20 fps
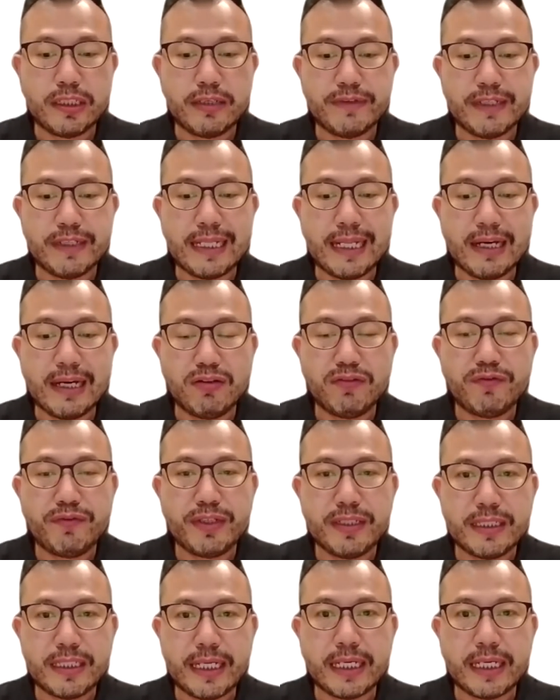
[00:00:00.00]
have allowed
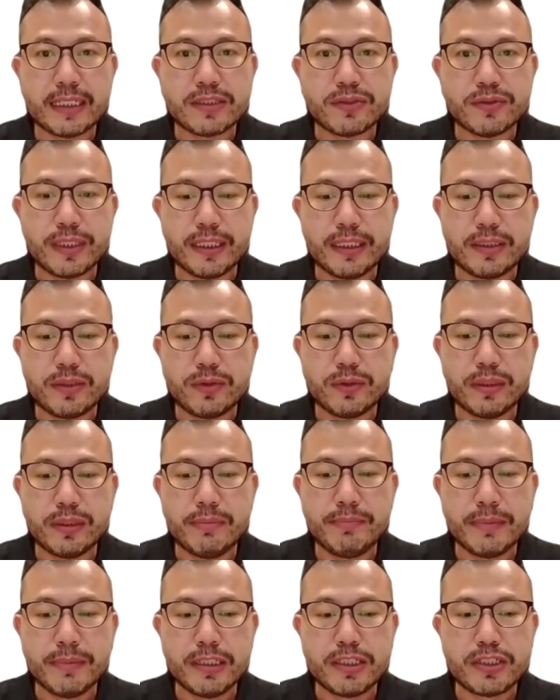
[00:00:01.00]
fintechs, right, to
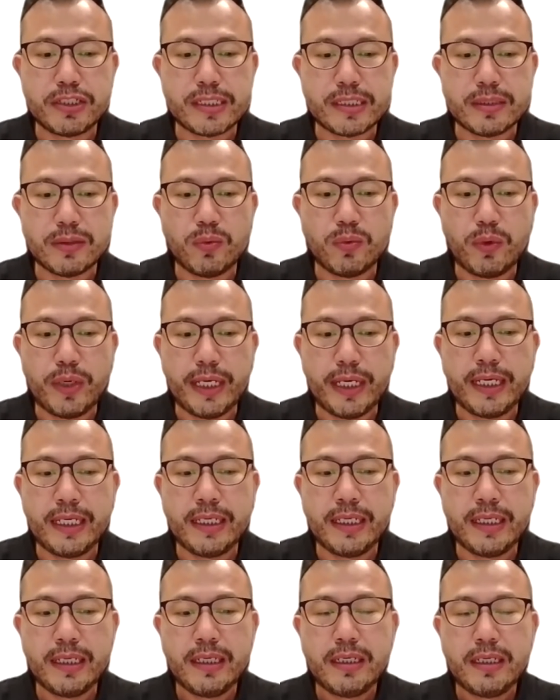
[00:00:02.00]
emerge as a way